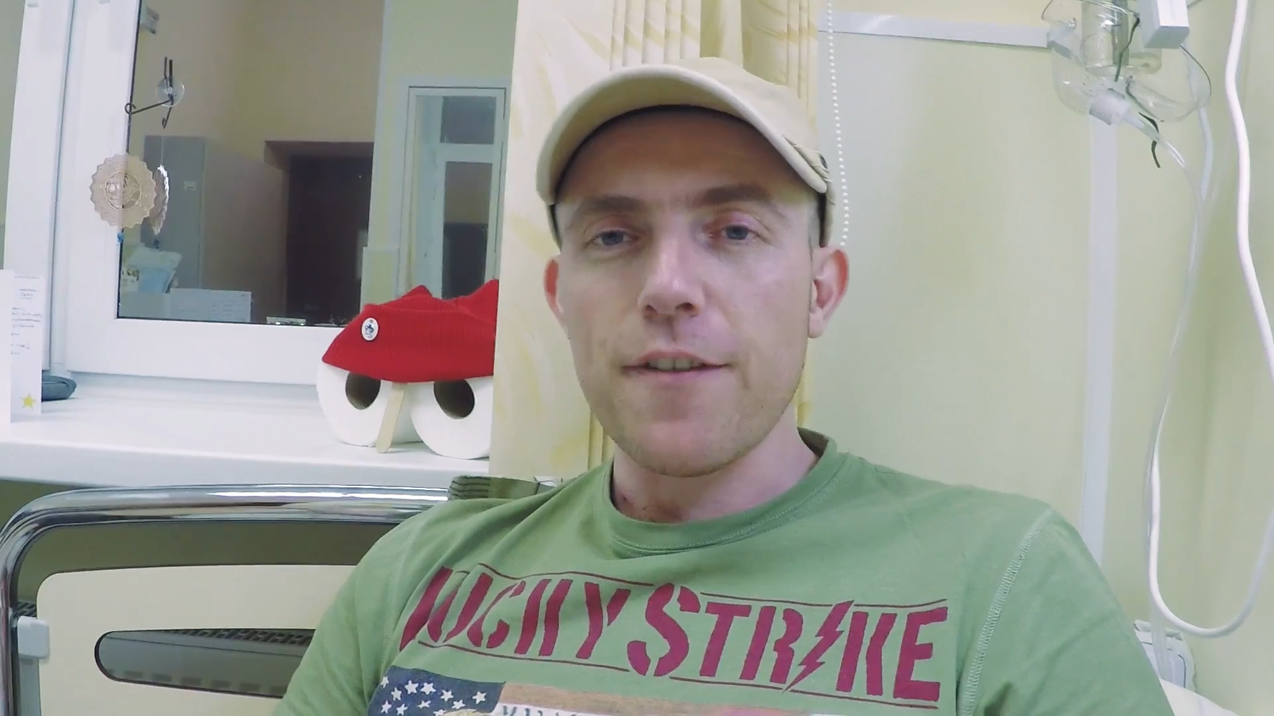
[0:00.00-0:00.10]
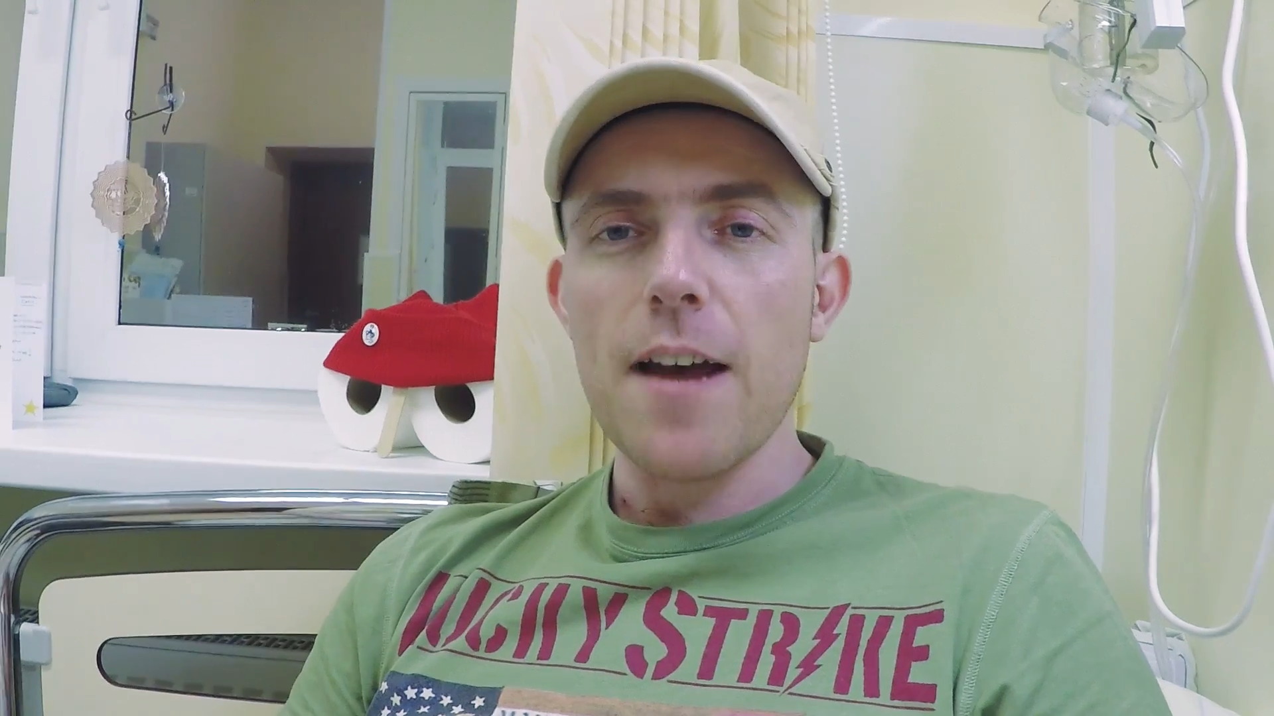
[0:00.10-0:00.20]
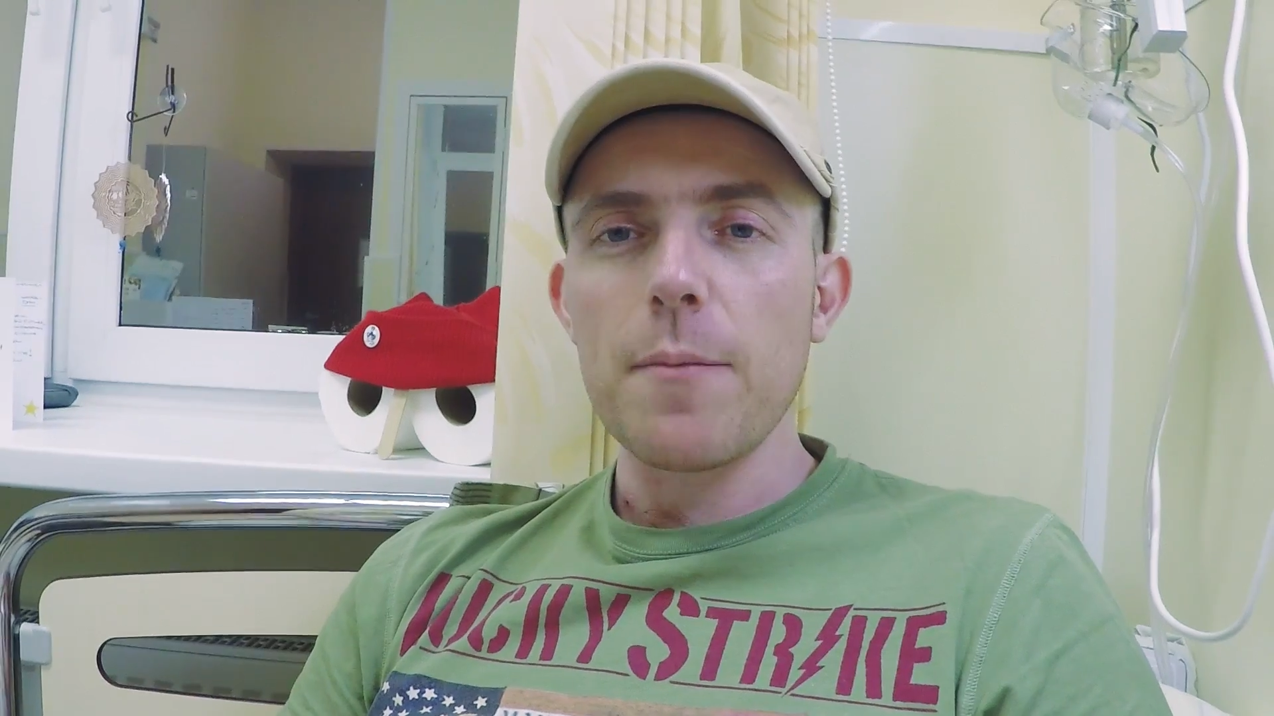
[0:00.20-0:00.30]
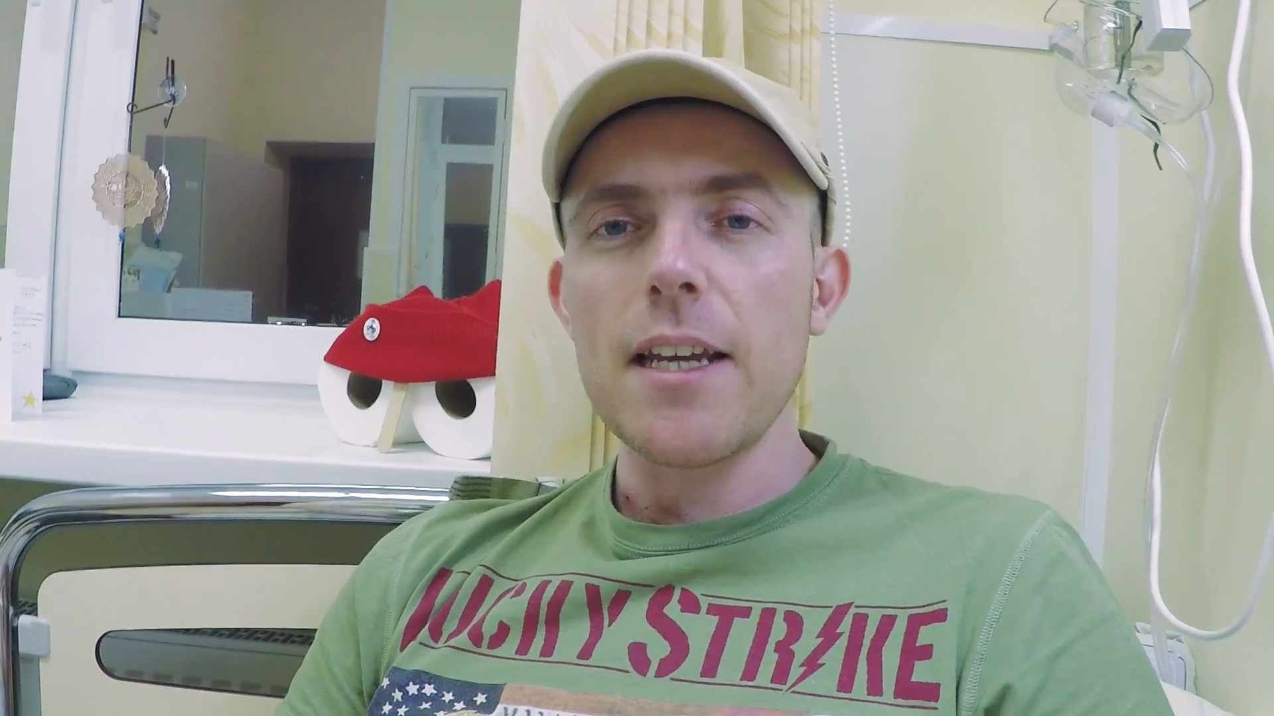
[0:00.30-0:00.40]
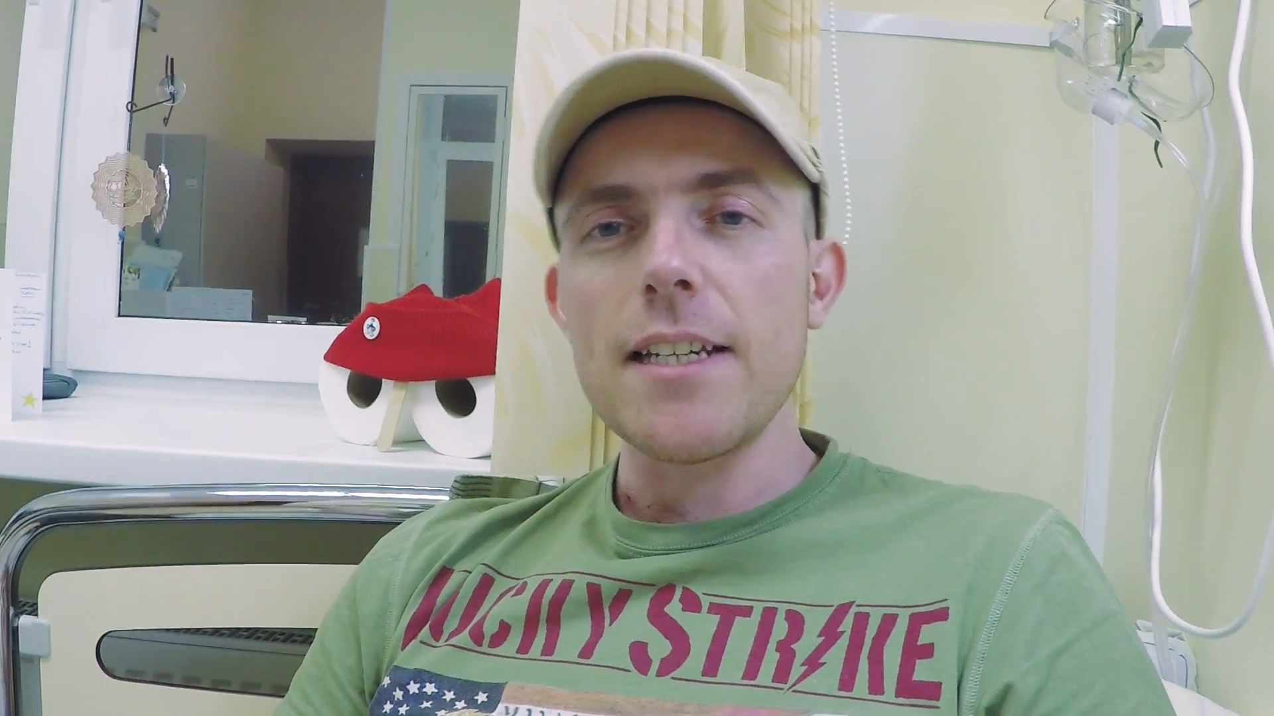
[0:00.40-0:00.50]

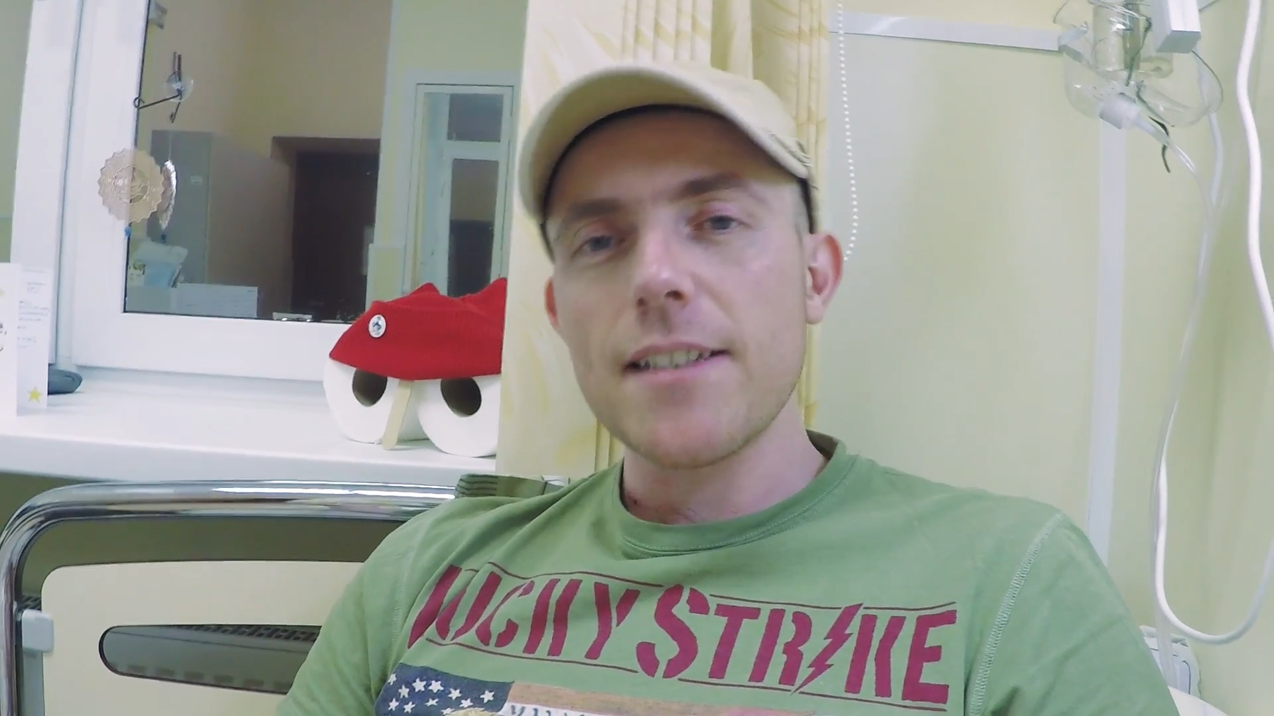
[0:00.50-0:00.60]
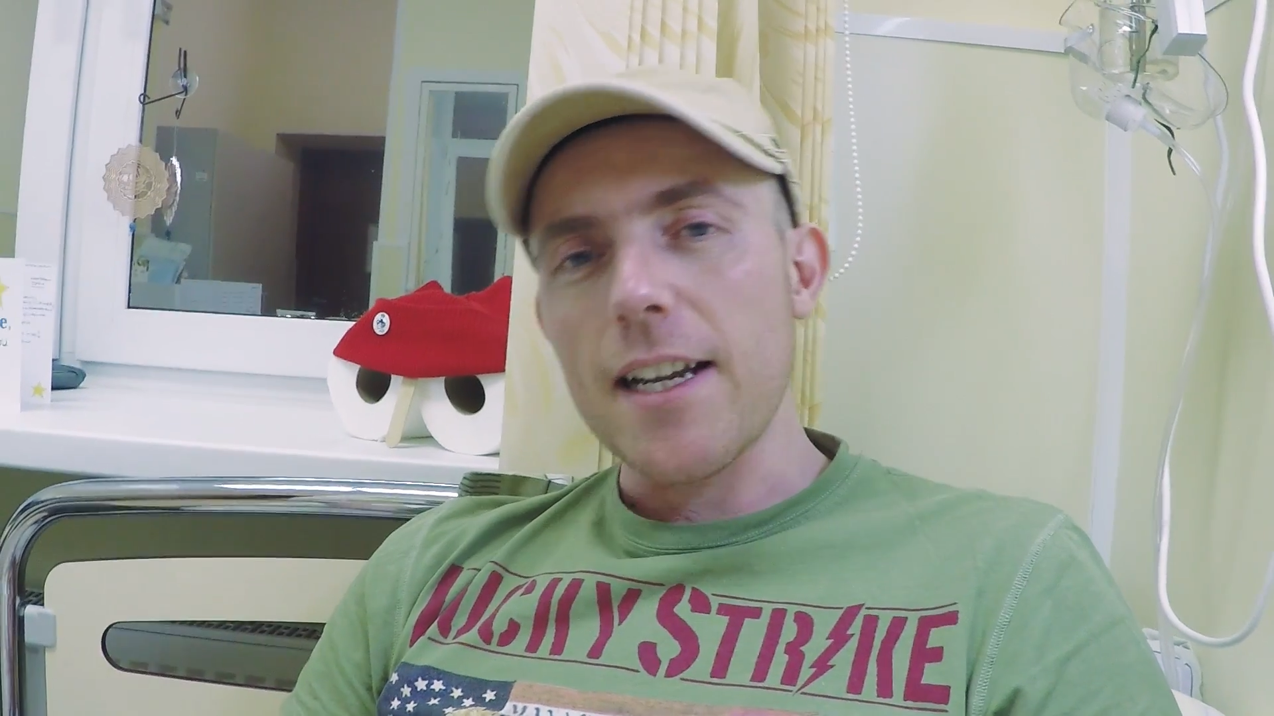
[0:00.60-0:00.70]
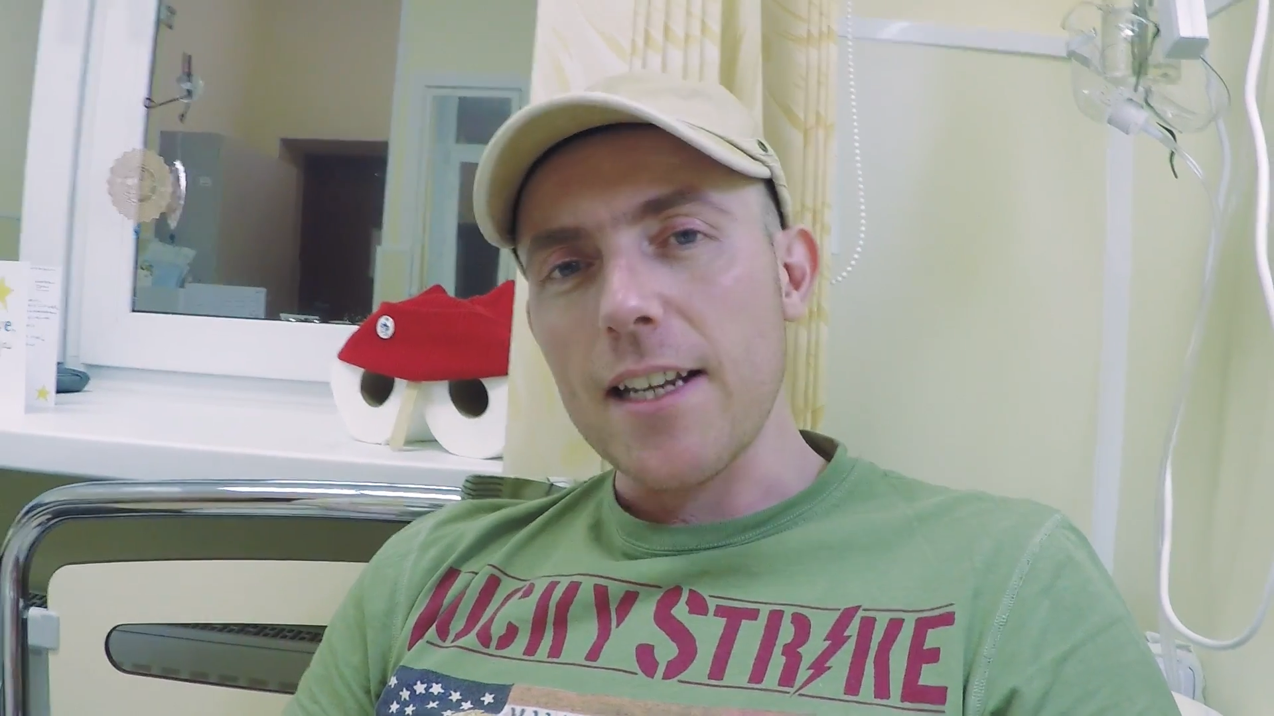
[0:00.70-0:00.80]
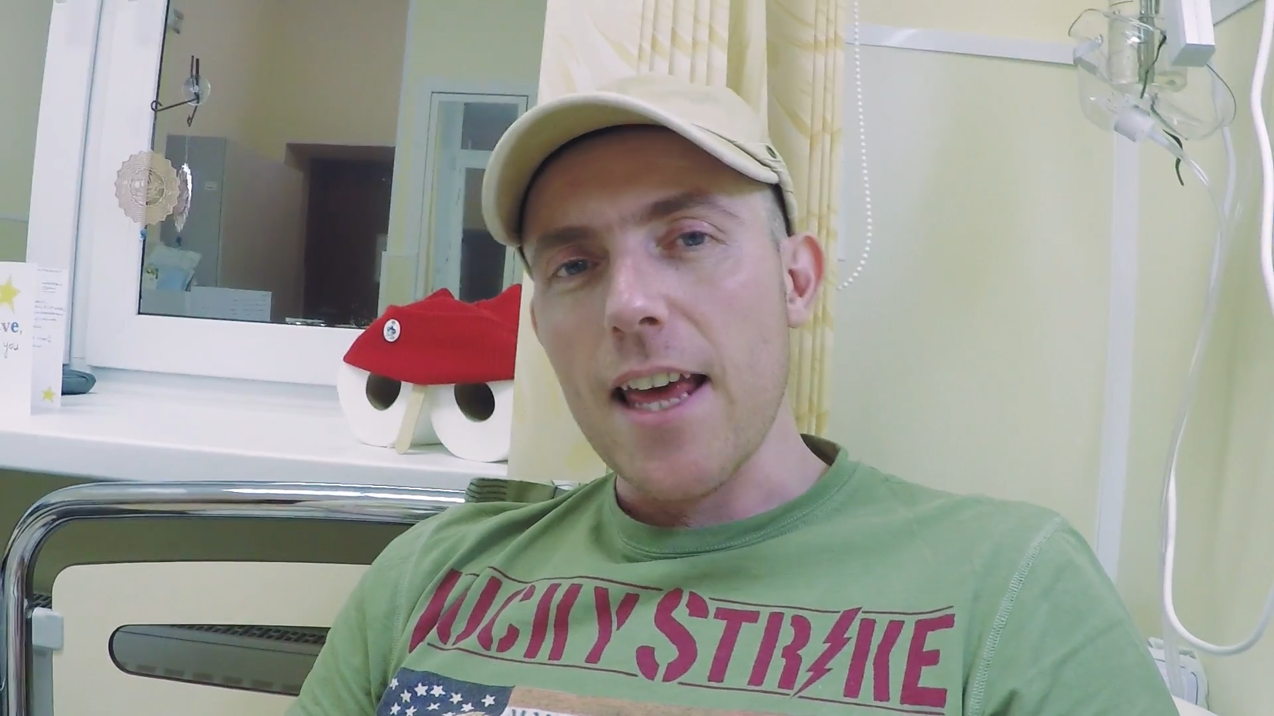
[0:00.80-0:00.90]
family sending